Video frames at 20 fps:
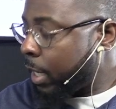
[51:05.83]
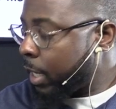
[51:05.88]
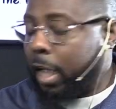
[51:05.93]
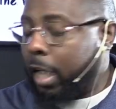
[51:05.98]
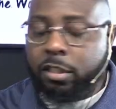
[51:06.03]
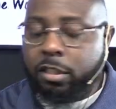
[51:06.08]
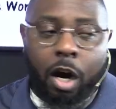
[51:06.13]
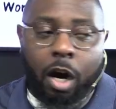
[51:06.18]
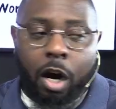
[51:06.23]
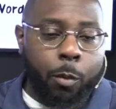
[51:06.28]

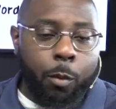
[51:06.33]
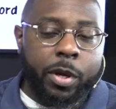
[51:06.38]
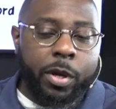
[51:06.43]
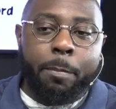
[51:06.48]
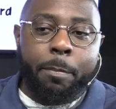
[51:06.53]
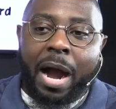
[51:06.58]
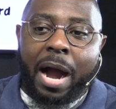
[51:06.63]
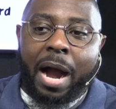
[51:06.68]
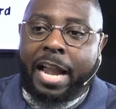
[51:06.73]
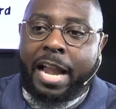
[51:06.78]
Yeah, sorry,
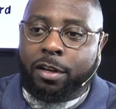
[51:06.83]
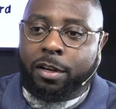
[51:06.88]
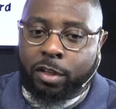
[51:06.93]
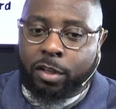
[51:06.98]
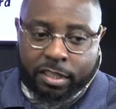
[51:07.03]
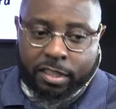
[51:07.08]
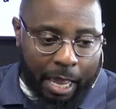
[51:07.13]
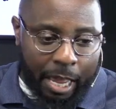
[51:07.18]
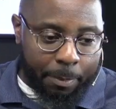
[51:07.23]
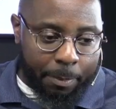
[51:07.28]
we buying
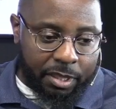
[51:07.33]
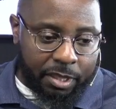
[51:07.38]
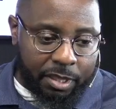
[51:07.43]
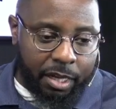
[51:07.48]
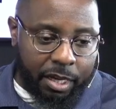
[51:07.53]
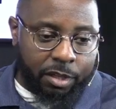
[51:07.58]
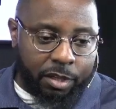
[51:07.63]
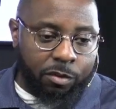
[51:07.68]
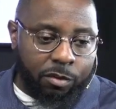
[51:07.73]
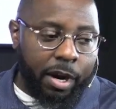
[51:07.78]
on the Sabbath.
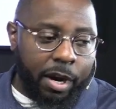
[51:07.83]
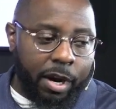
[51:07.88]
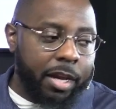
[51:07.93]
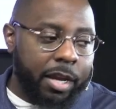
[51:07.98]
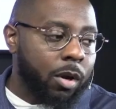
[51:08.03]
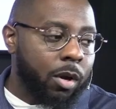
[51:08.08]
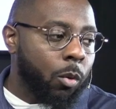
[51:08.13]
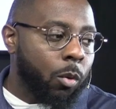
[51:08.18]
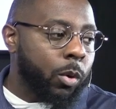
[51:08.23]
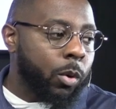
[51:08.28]
Yeah, you're right.
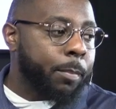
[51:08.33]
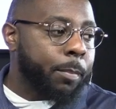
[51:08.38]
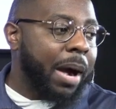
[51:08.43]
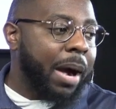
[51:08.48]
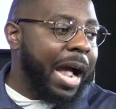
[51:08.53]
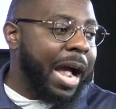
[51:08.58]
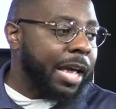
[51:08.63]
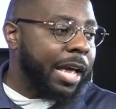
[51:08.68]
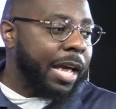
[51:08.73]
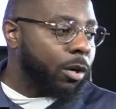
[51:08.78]
We
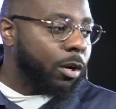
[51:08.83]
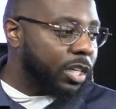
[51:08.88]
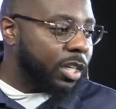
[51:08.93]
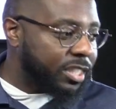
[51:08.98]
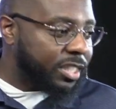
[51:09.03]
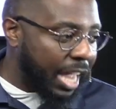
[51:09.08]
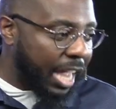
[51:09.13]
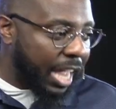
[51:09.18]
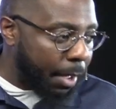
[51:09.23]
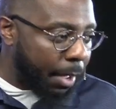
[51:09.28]
buying on
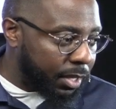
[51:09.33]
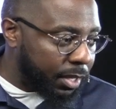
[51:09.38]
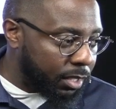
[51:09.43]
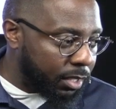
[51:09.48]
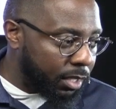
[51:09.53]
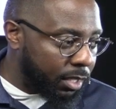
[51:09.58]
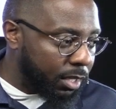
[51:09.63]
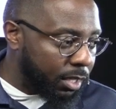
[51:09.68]
the Sabbath,